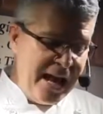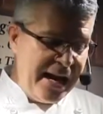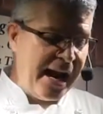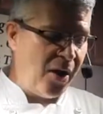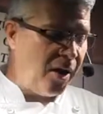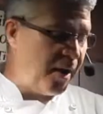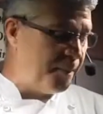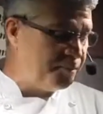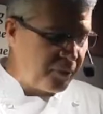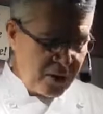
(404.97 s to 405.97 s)

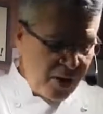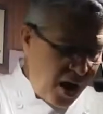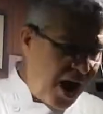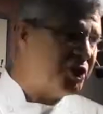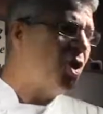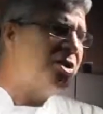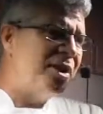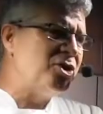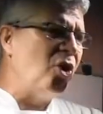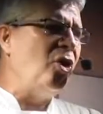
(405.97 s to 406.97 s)
Now, I showed you
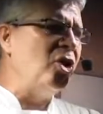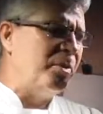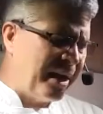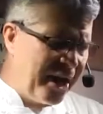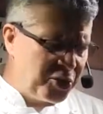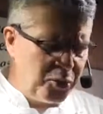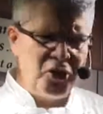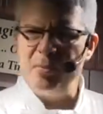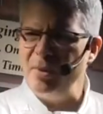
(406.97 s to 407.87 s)
this earlier, but guys, would you